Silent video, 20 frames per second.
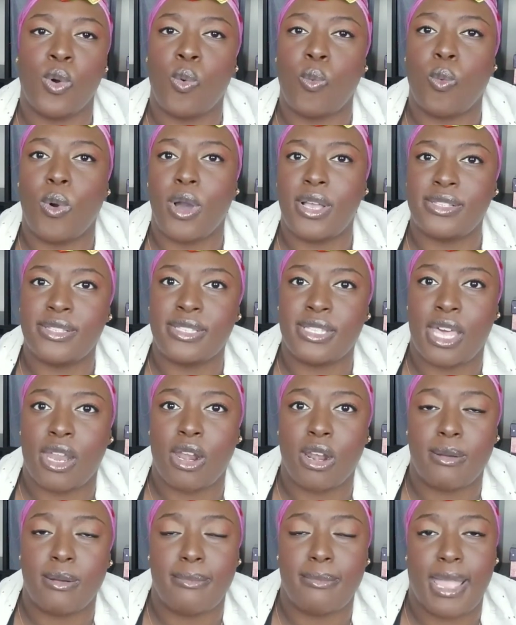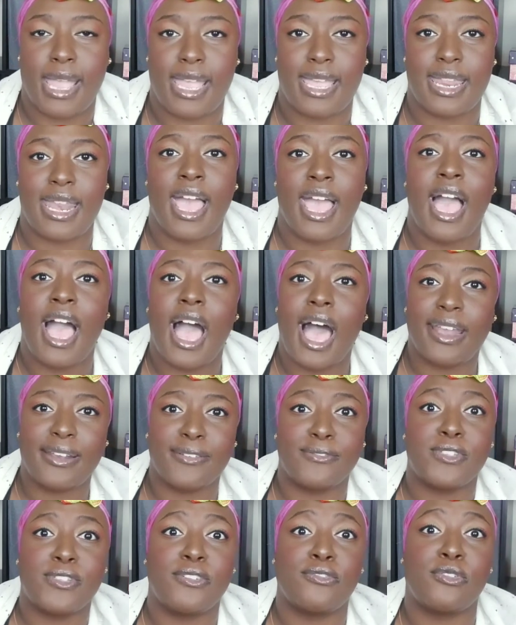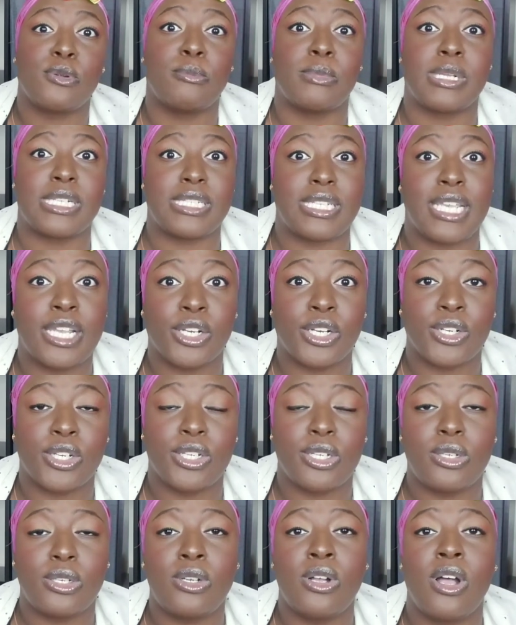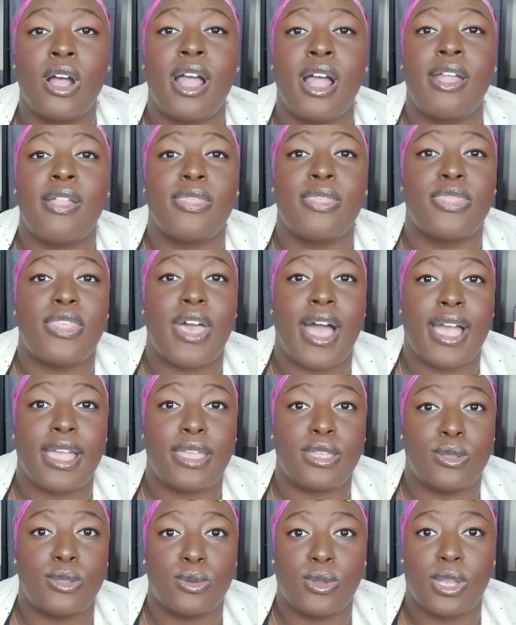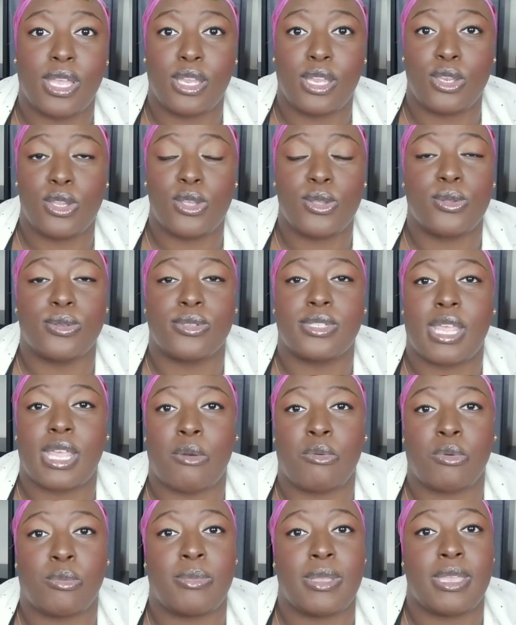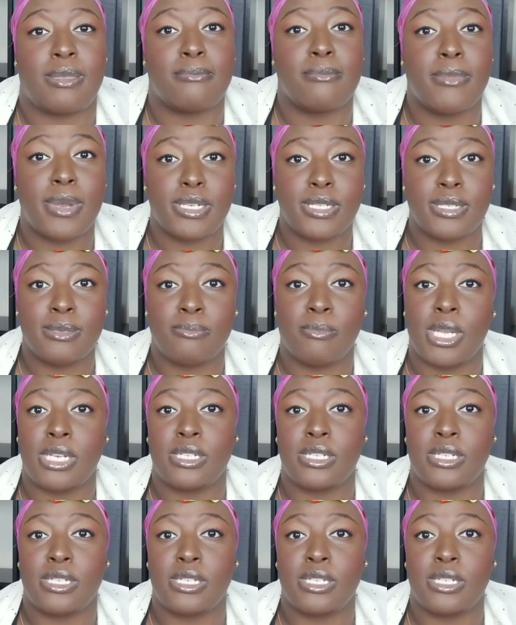ones that are made out of different material that you can use that will be much